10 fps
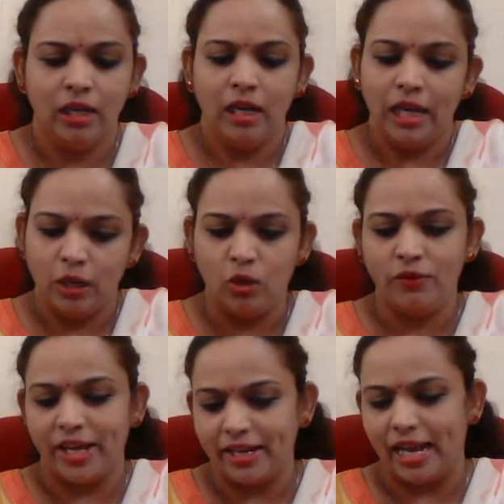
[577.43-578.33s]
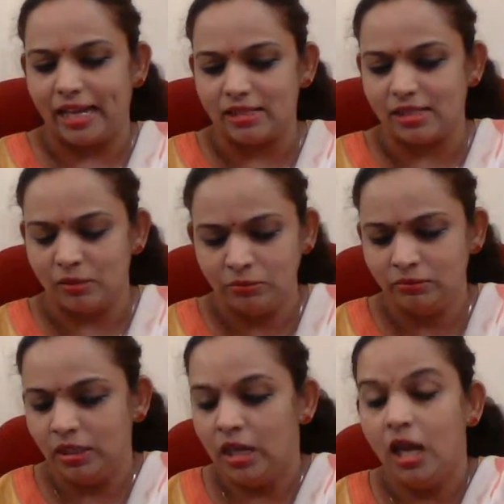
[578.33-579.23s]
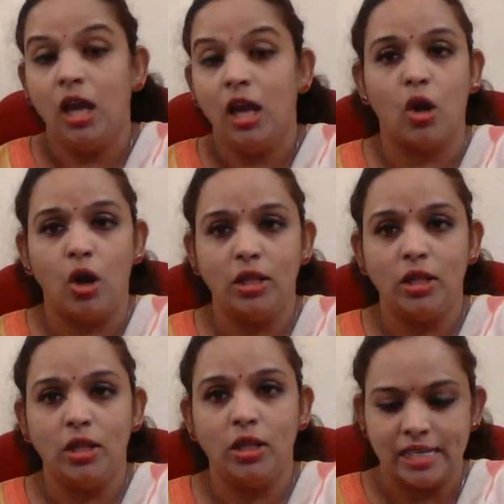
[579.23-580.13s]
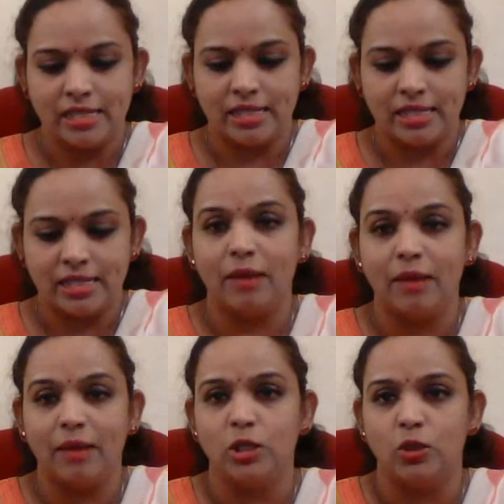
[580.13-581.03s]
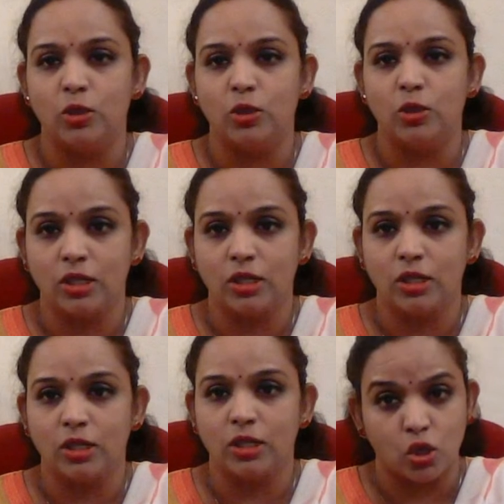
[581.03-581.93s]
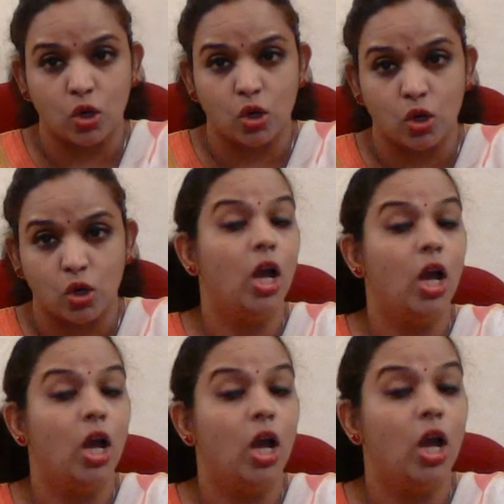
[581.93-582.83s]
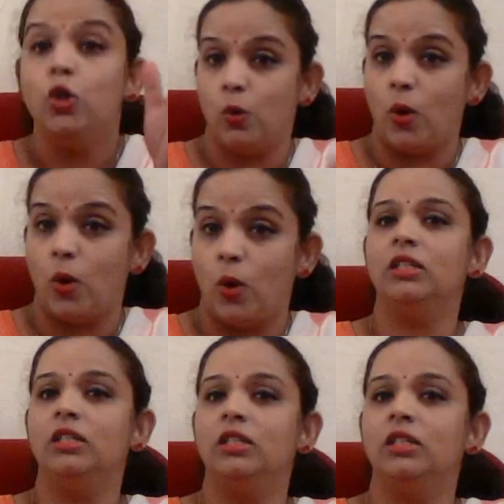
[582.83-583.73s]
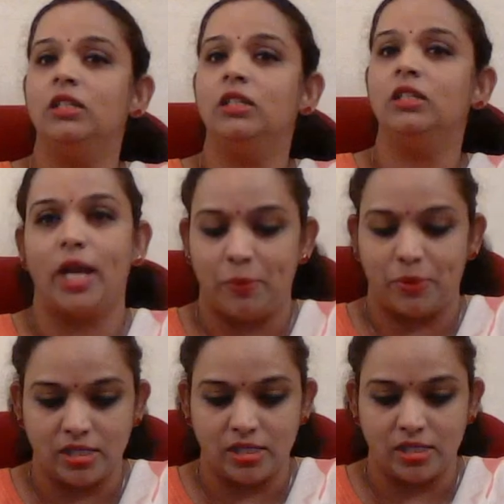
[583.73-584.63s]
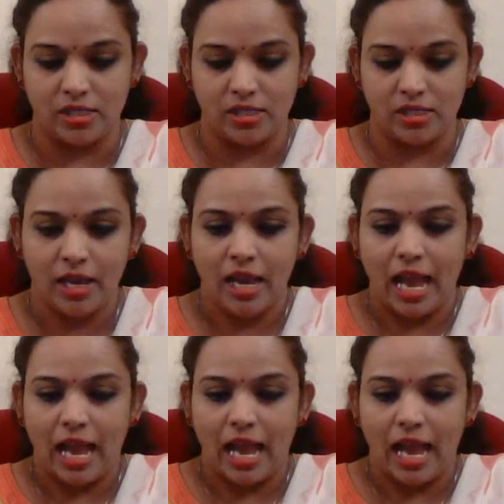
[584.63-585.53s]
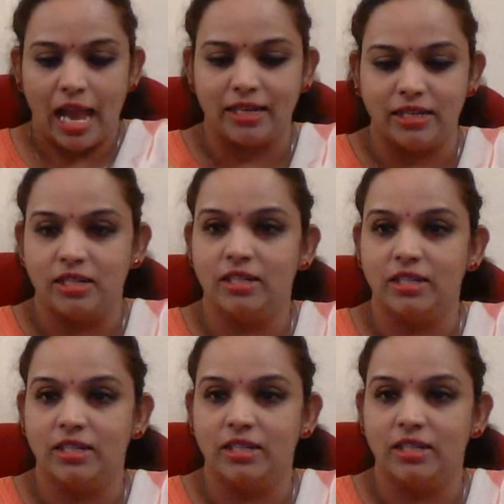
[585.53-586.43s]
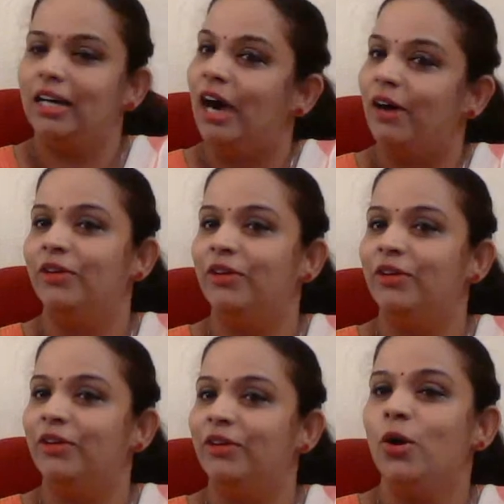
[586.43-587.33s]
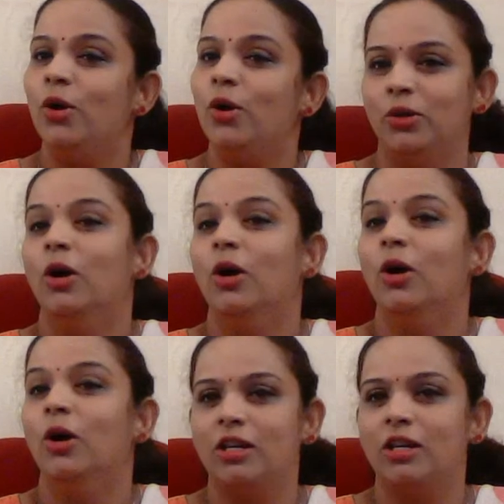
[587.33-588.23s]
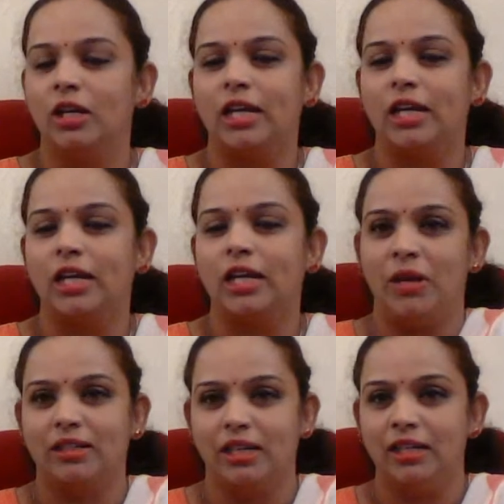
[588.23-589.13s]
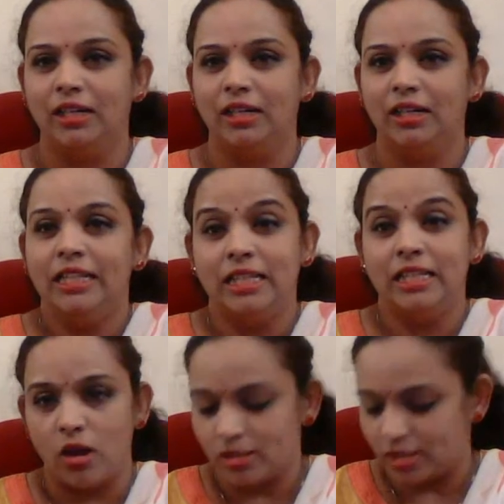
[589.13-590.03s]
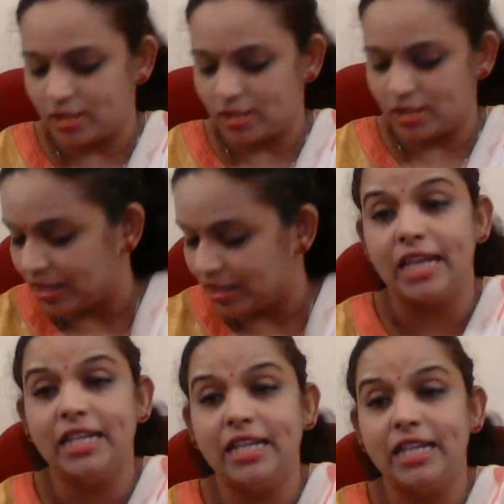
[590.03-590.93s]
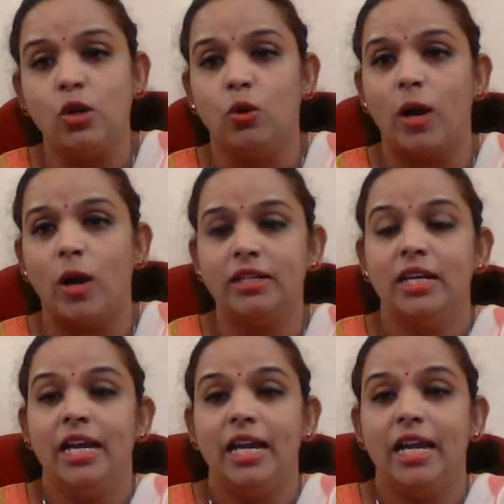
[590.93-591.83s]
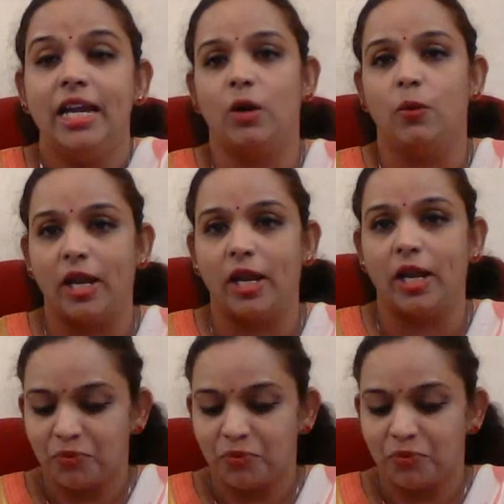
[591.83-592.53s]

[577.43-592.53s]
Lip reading: Hello, very handsome. So this is the game between Juan Corzo e Principe and our very own Jose Raul Capablanca. This was in the year 1901 in Havana.